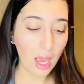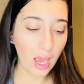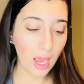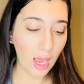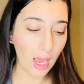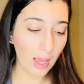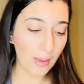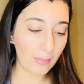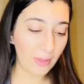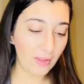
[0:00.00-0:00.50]

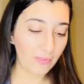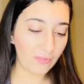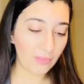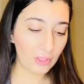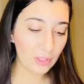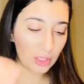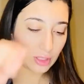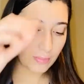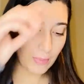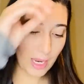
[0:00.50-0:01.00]
Um, if
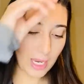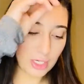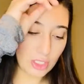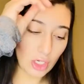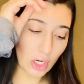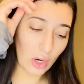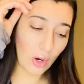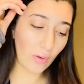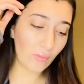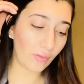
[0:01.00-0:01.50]
you spend
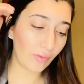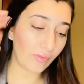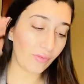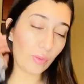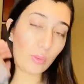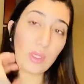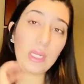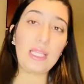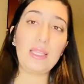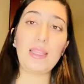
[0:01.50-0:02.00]
over
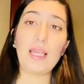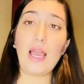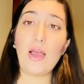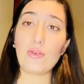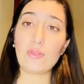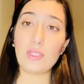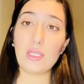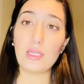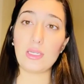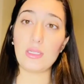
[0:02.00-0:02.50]

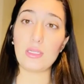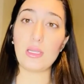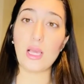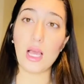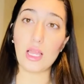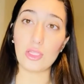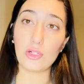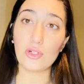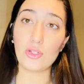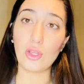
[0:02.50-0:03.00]

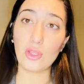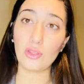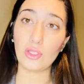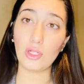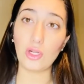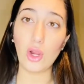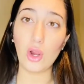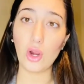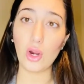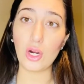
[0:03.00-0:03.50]
$40,000 on the
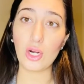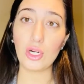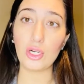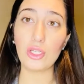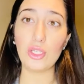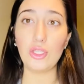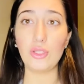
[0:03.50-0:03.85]
card,